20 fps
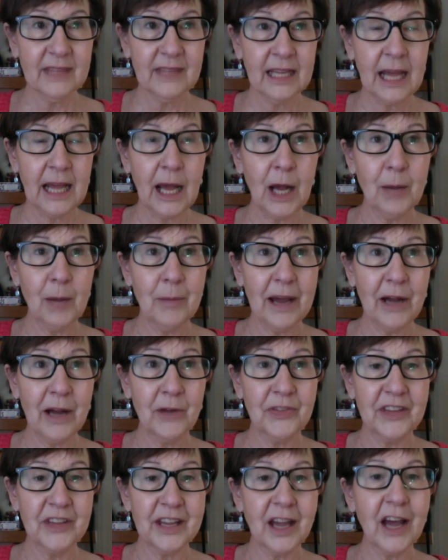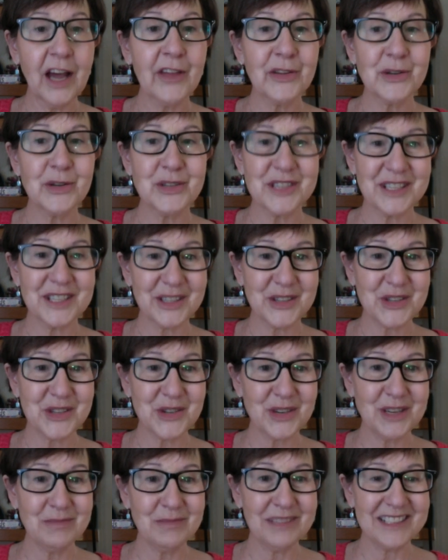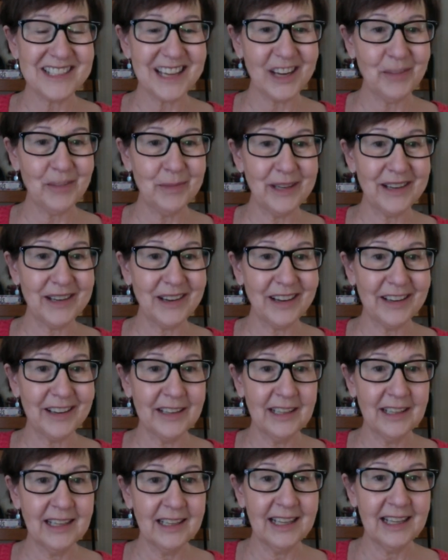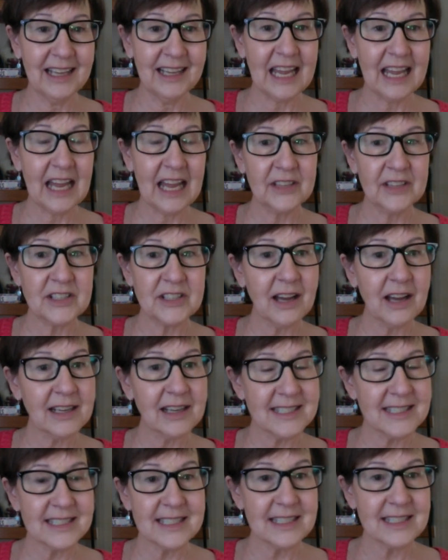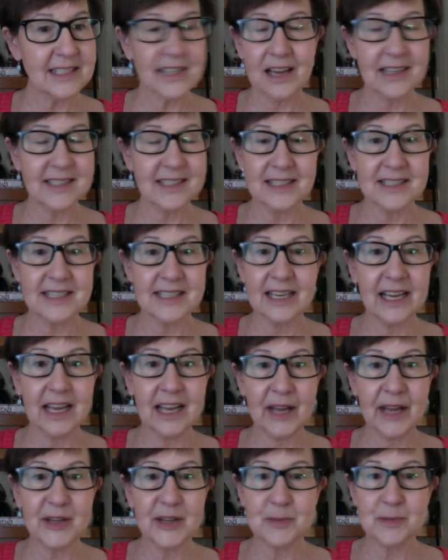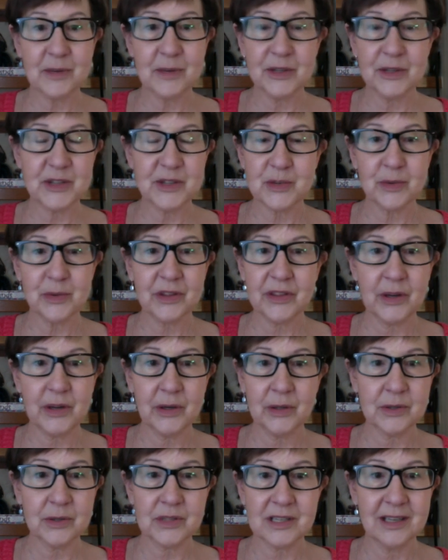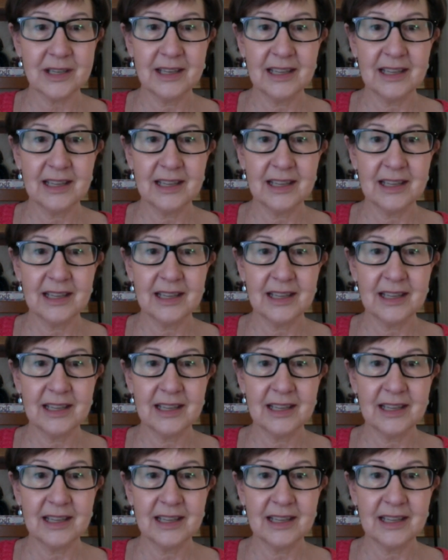about the other 6 treatments I've been on and the toxicity I experienced with those.